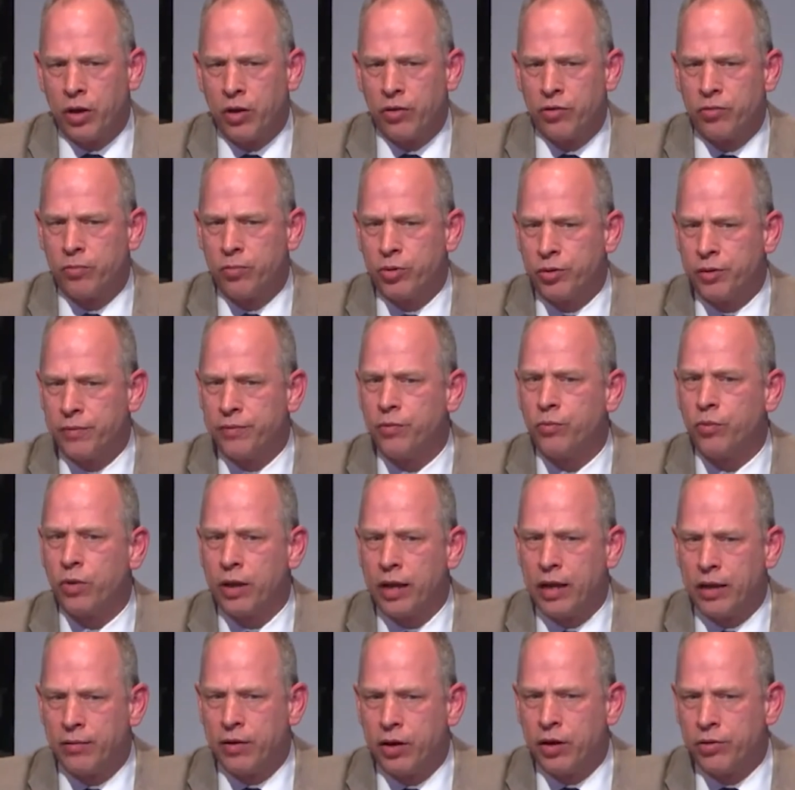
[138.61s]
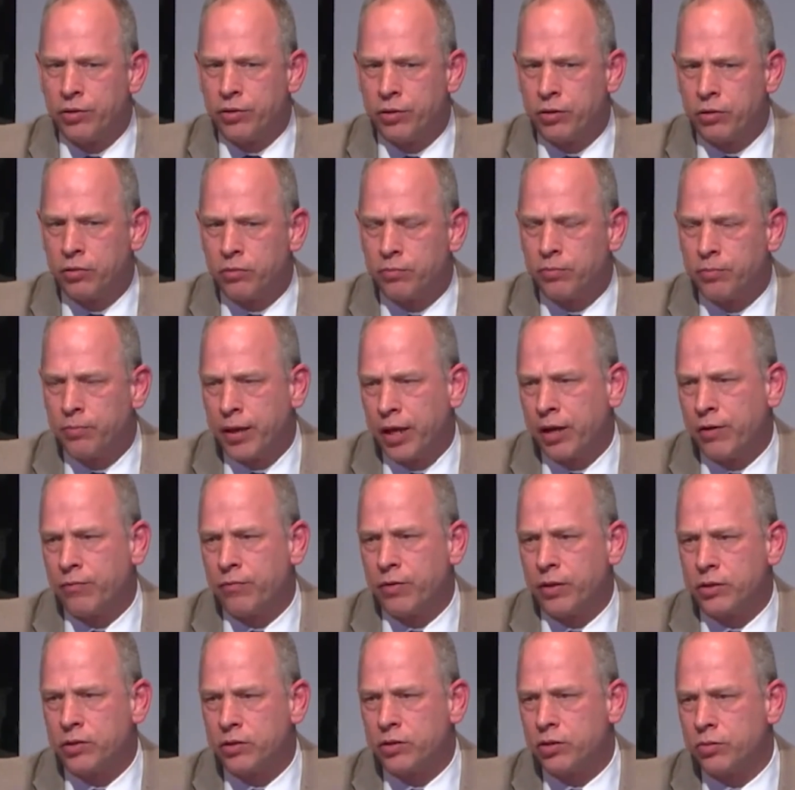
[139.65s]
we also believe it will have other
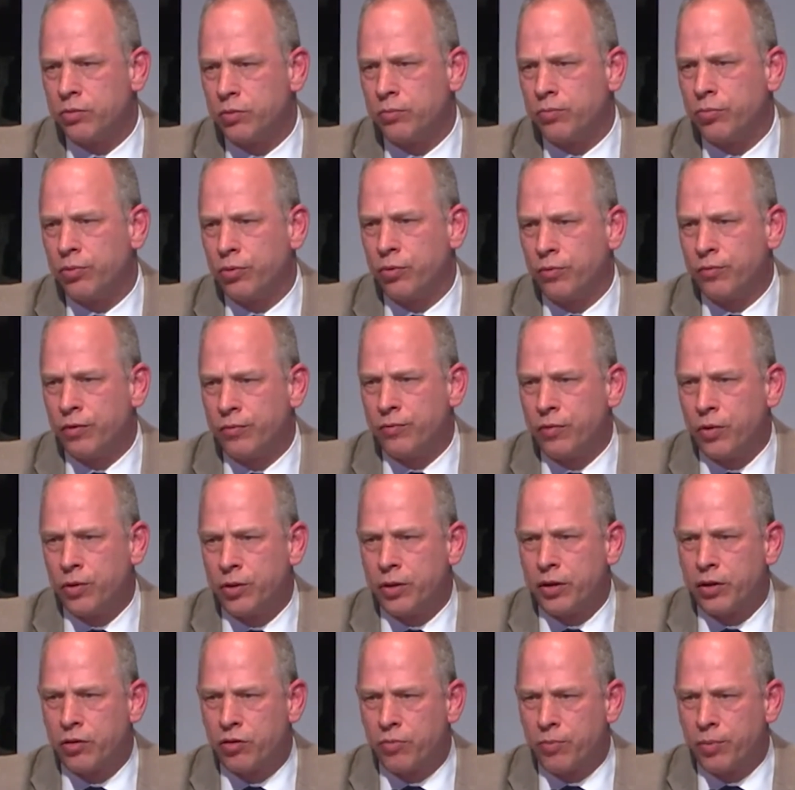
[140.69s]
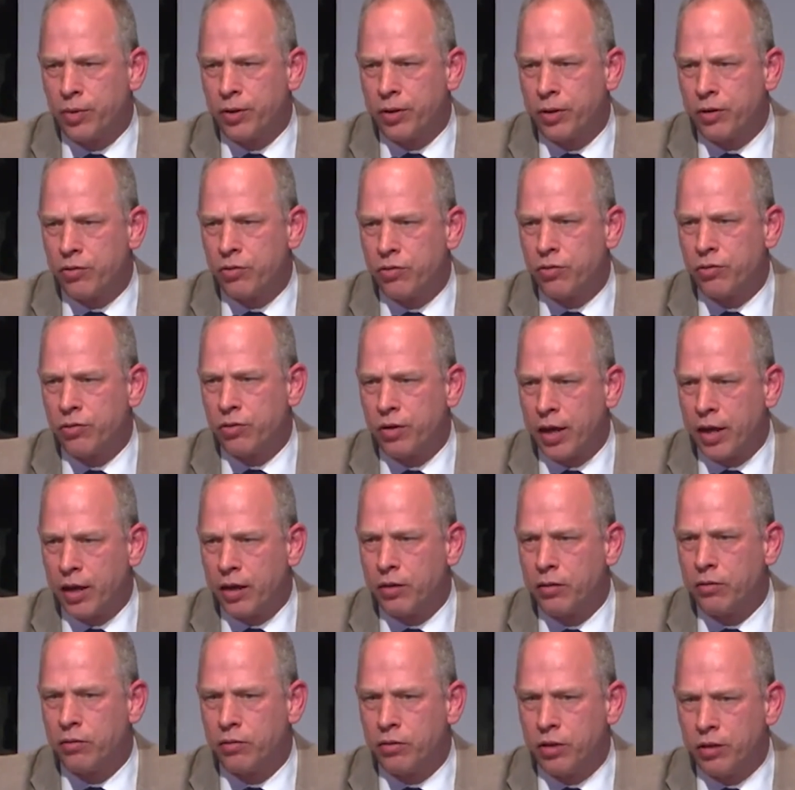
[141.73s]
benefits to improve the voting experience
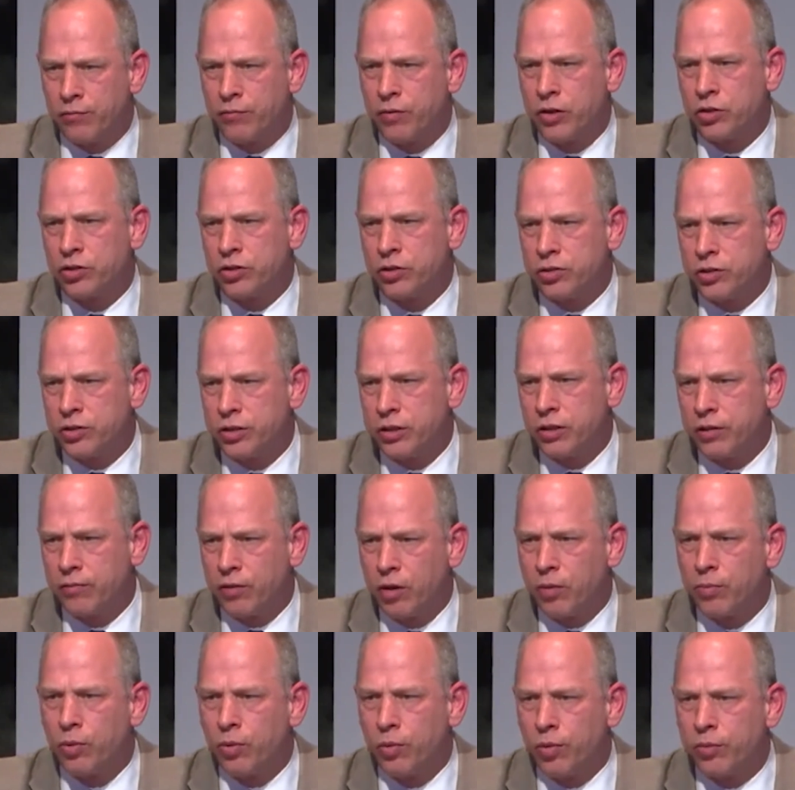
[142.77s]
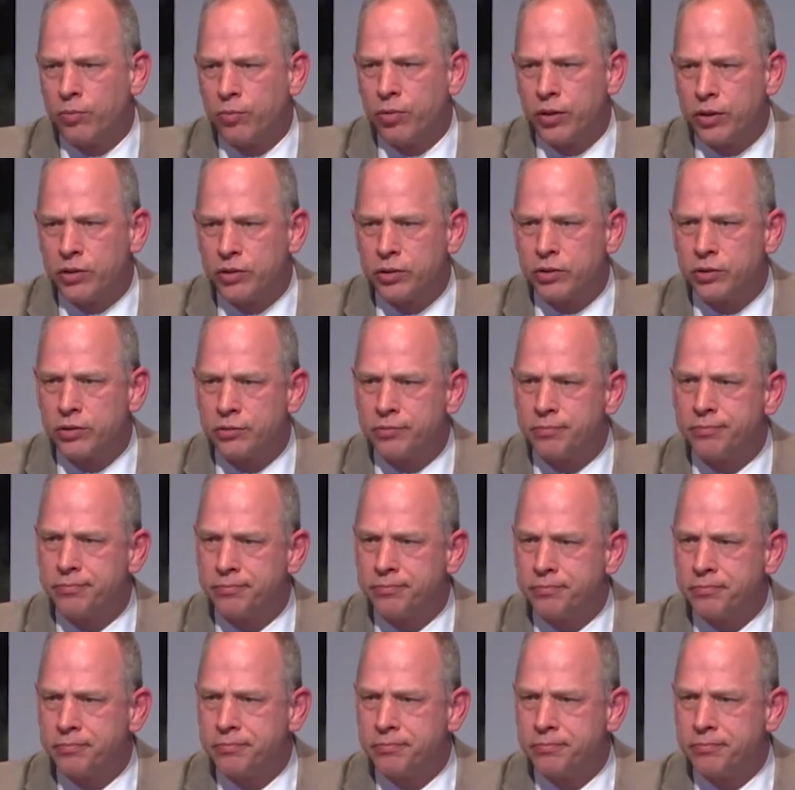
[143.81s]
and the efficiency of our polling places.